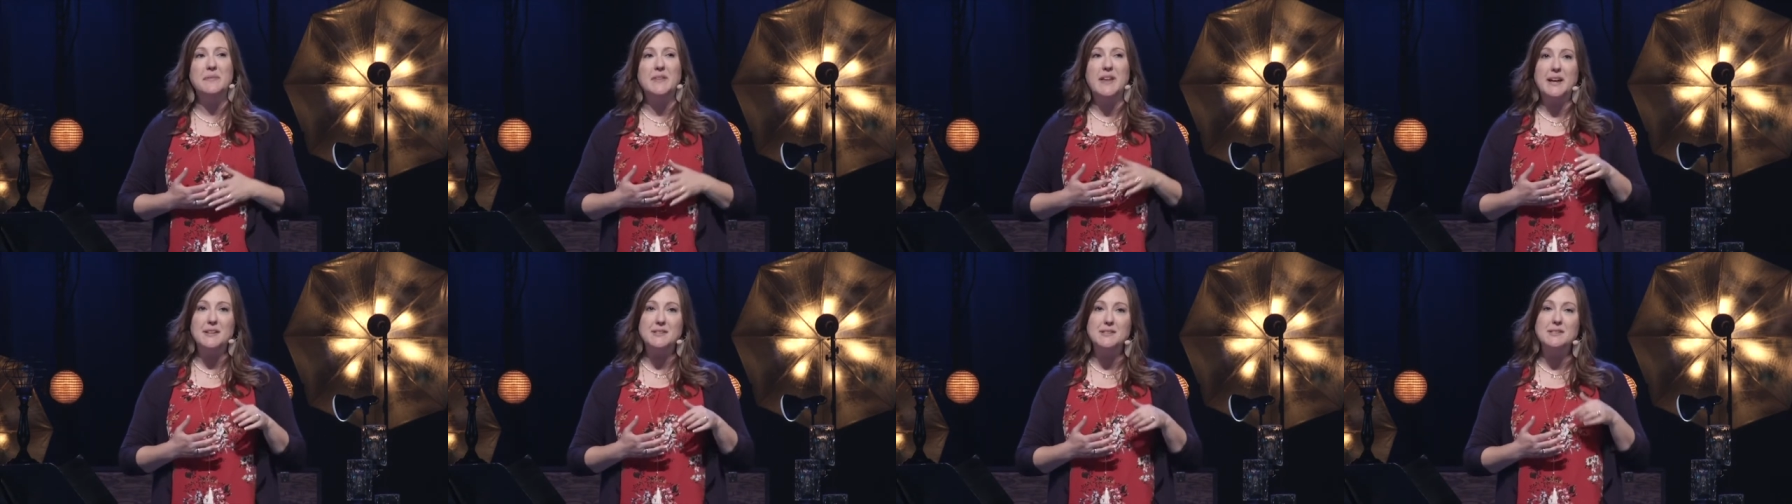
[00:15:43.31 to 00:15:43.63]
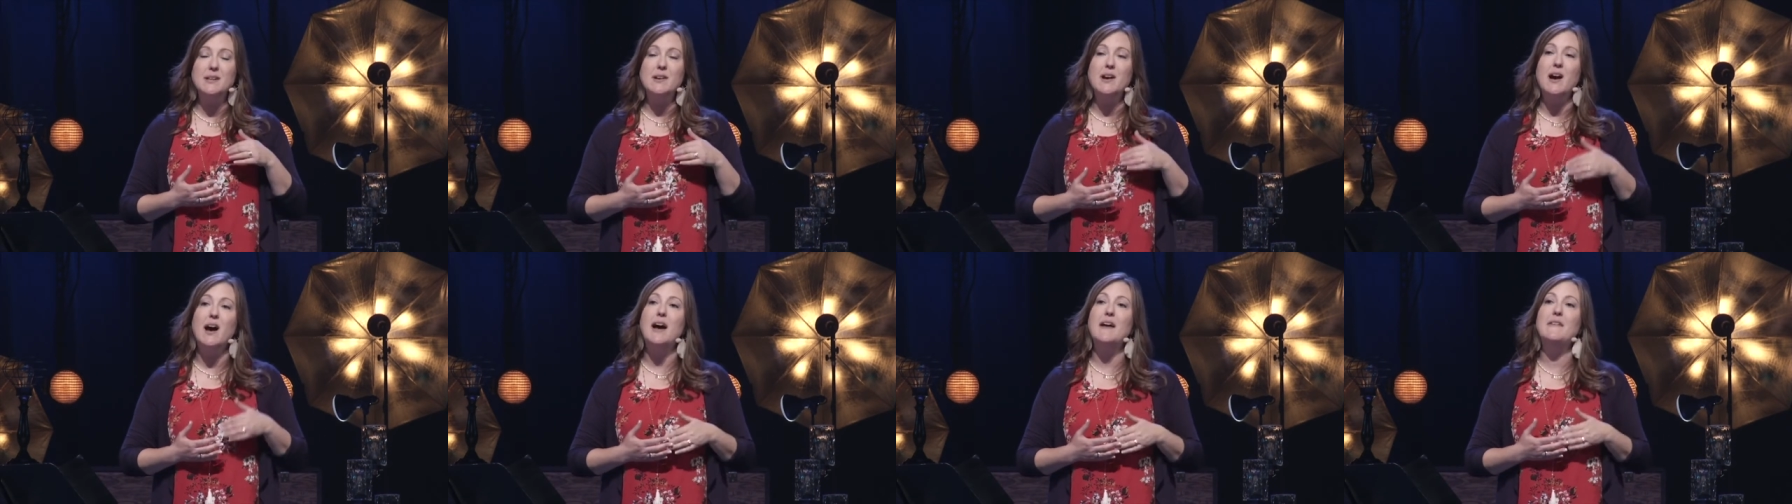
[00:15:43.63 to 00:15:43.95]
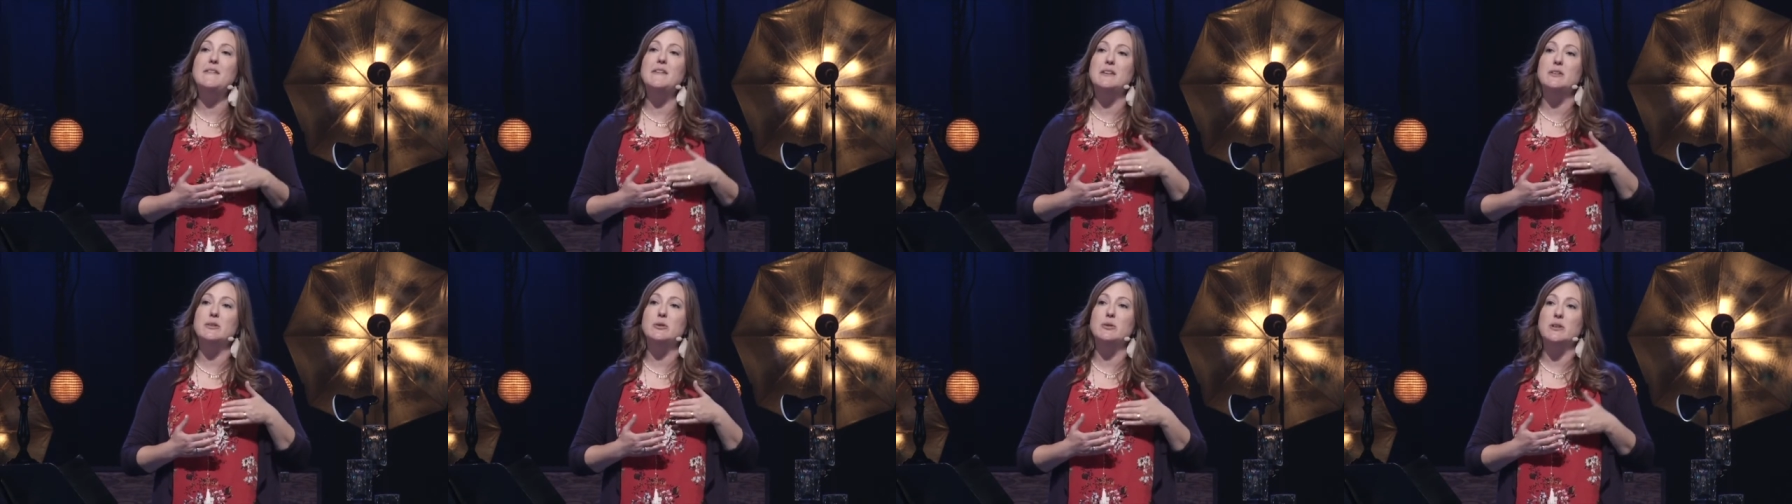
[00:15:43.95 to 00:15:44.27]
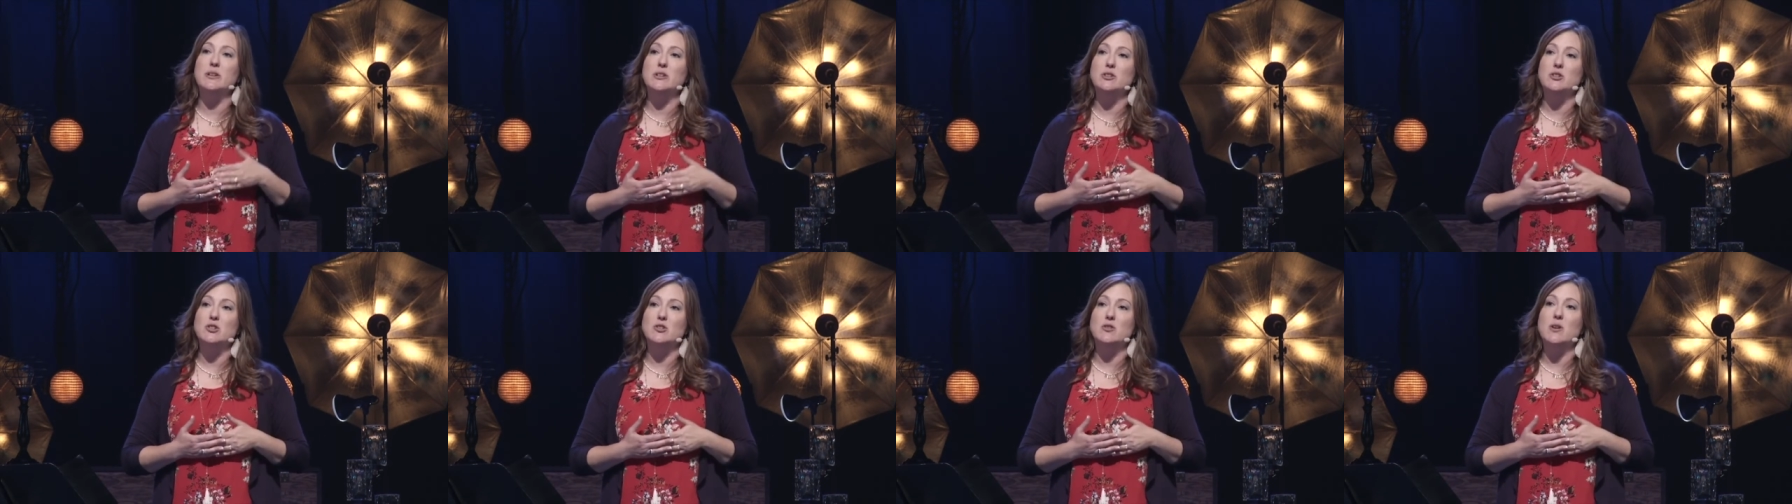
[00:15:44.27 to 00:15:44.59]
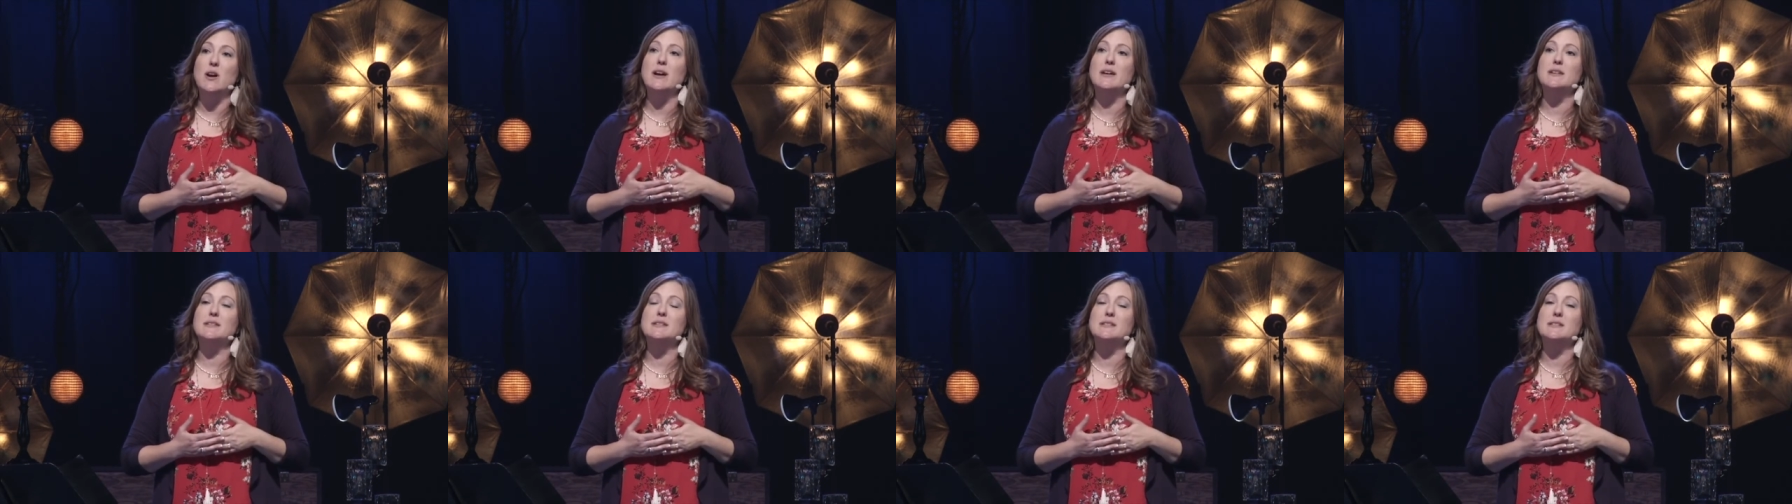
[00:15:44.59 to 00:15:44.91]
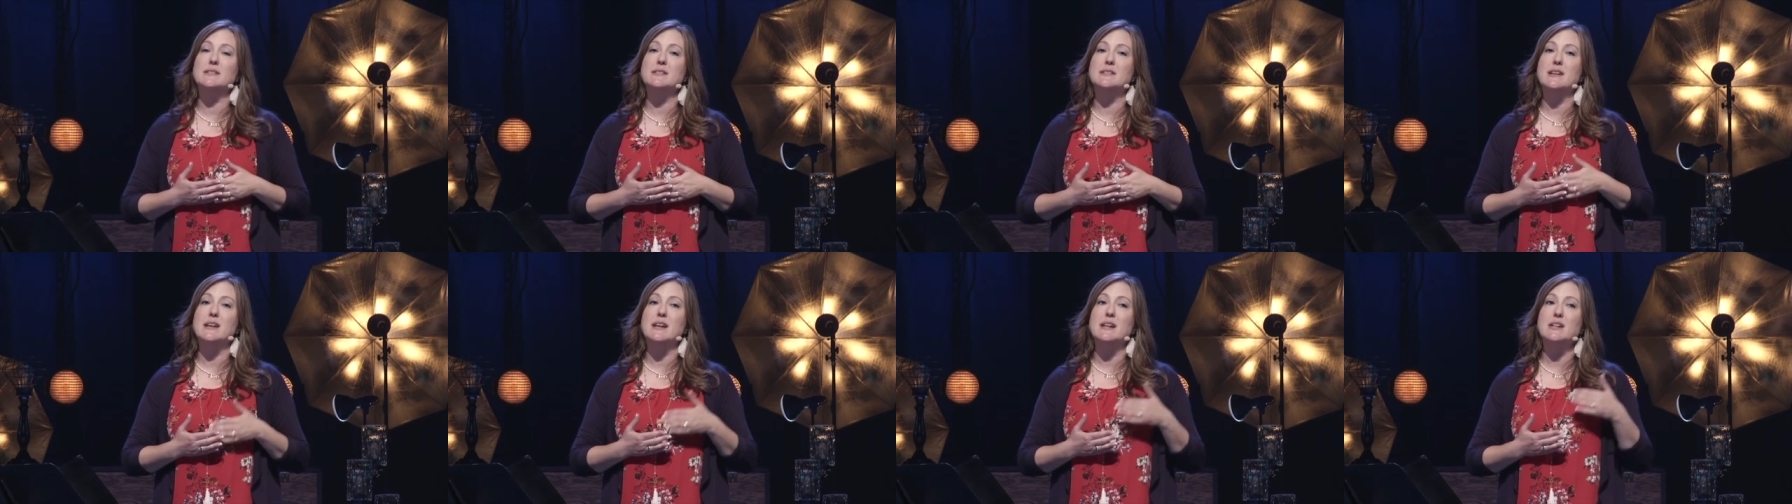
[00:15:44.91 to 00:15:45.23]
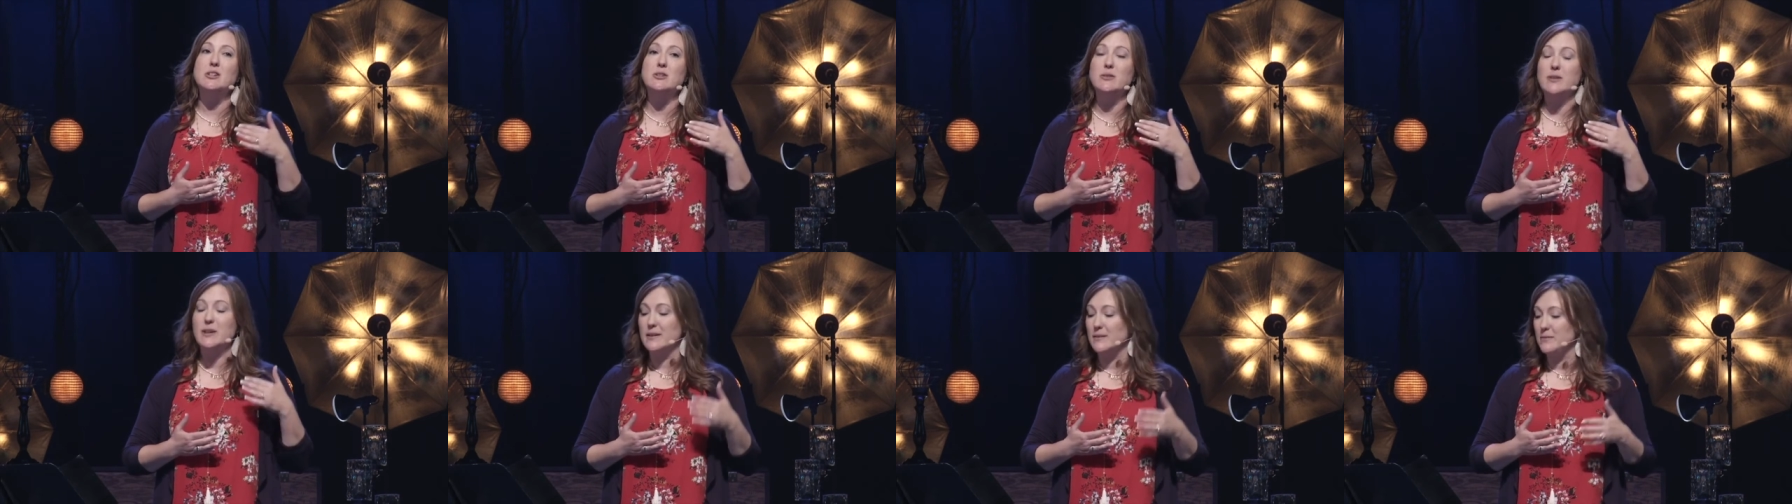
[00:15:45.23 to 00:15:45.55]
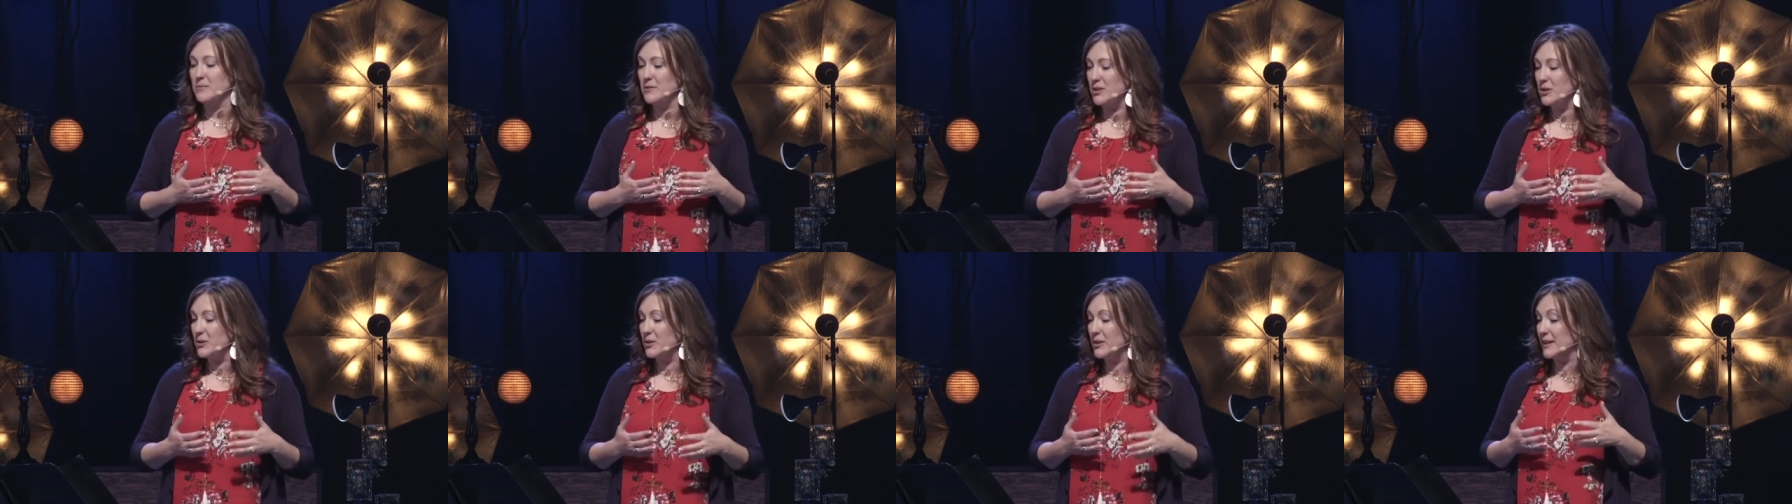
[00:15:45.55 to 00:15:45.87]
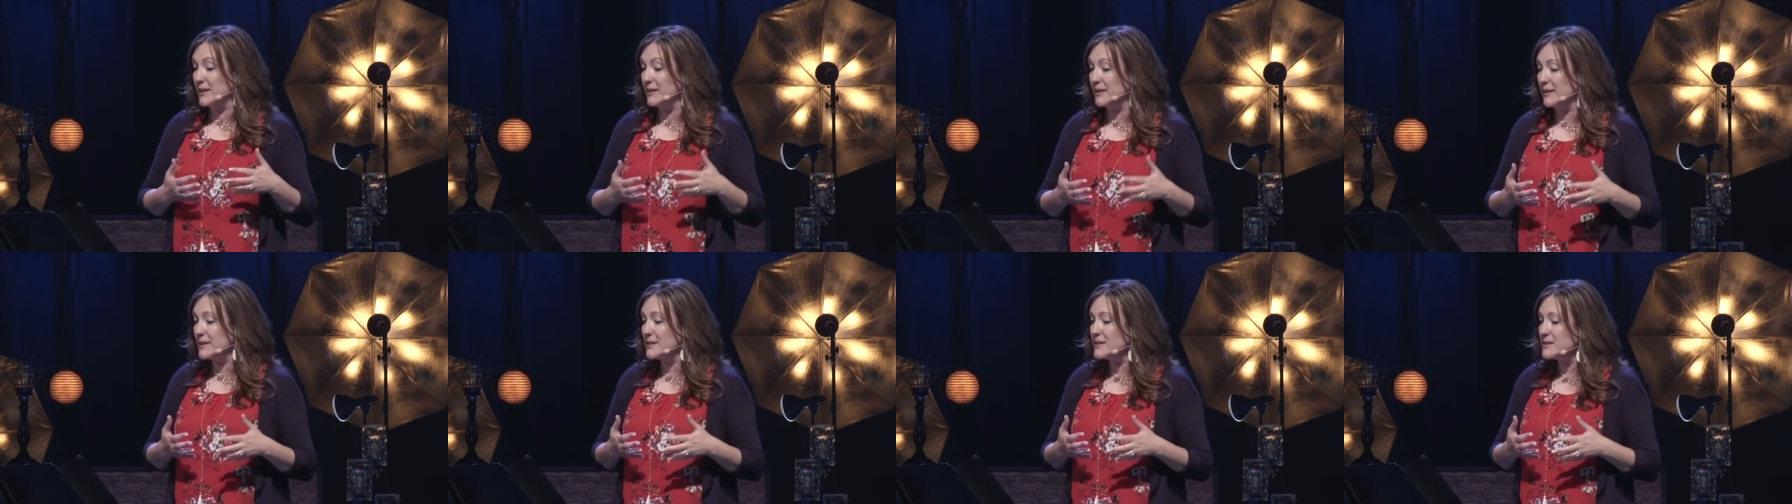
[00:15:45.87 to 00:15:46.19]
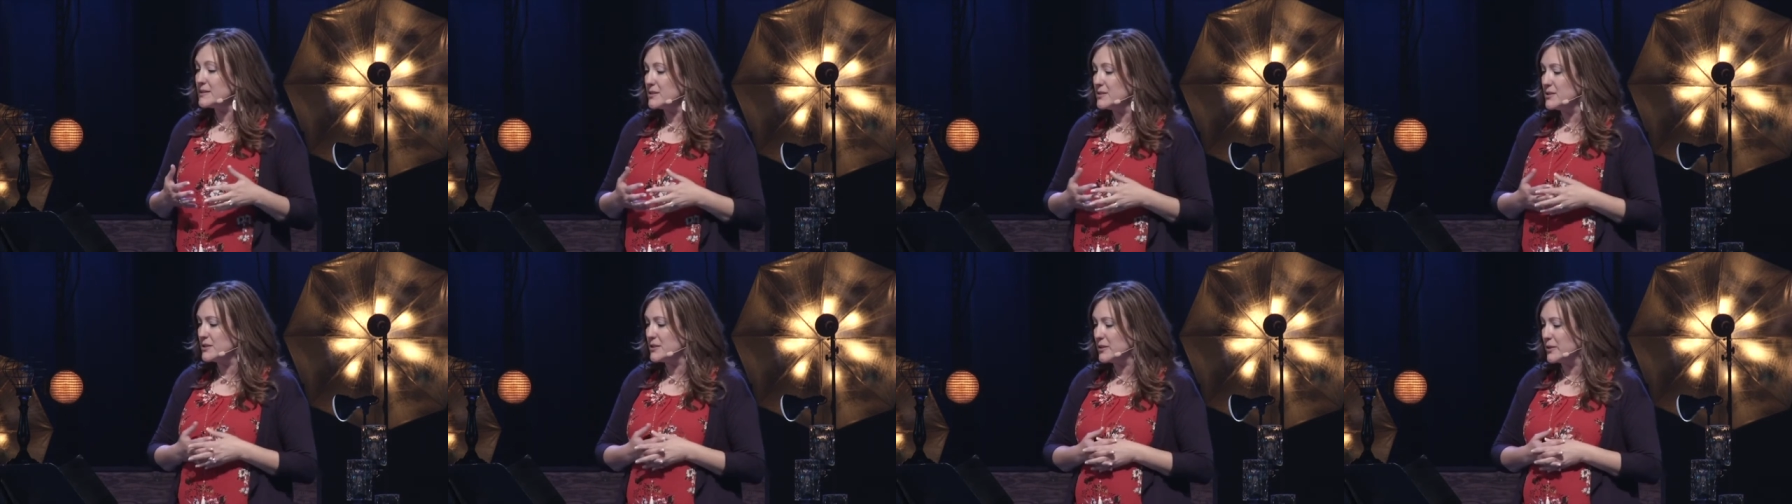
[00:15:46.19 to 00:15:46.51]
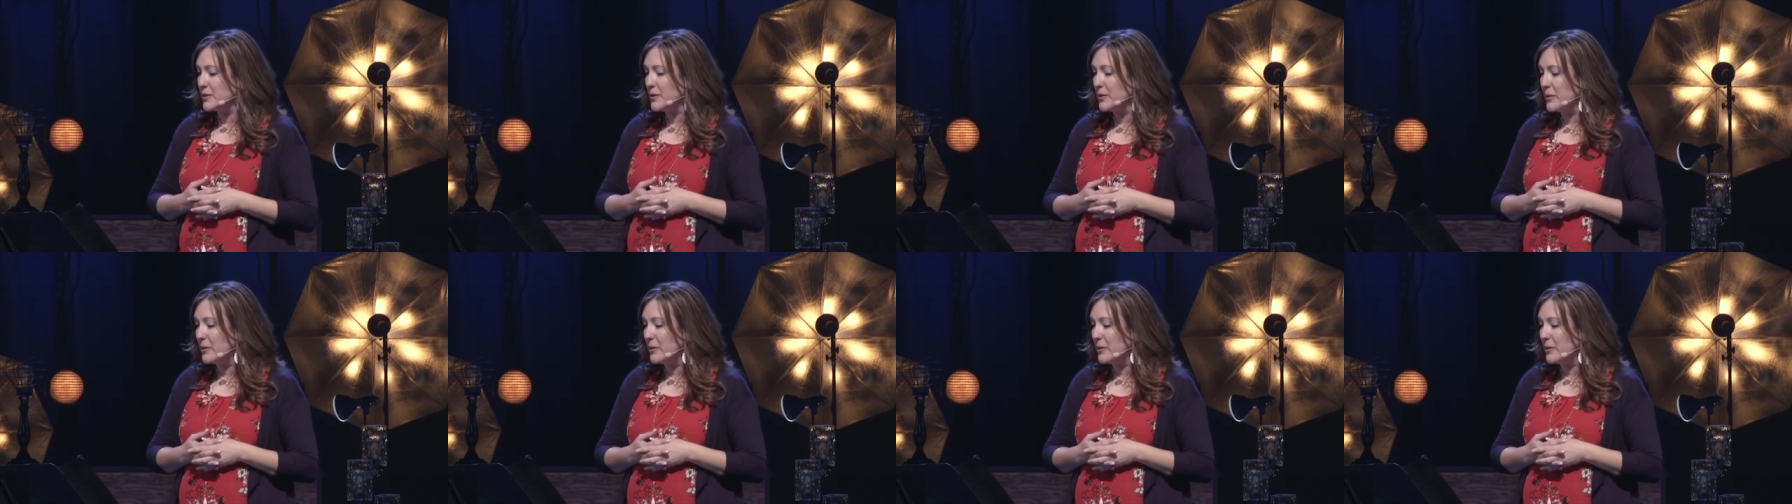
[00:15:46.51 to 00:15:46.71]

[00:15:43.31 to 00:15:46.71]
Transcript: that's a God that you can trust and you can, you can listen to.